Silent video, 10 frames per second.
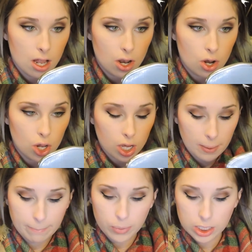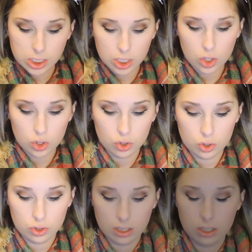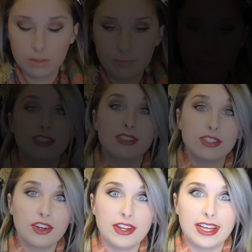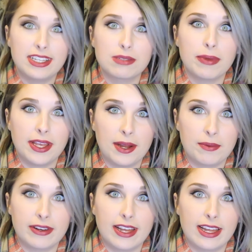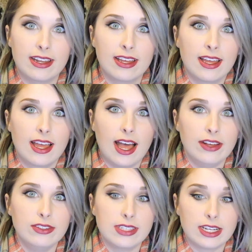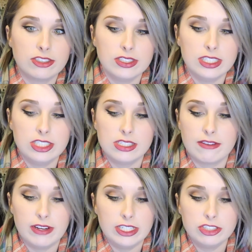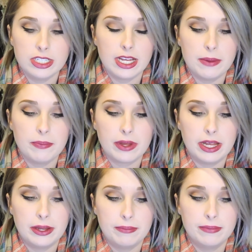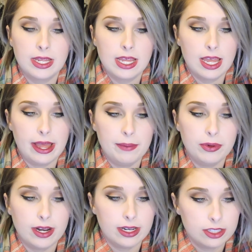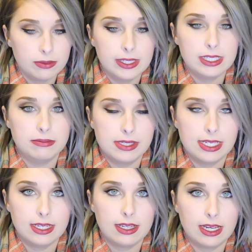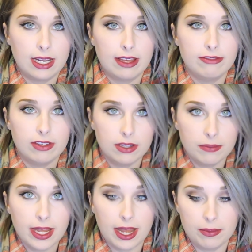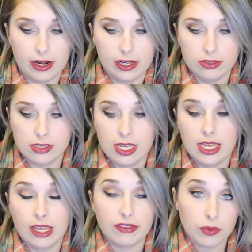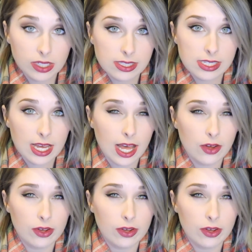Looking pretty good. Sorry guys, my camera died. I was actually just finishing up. I put on a little bit of lipstick and I filled in my eyebrows. If you want to see how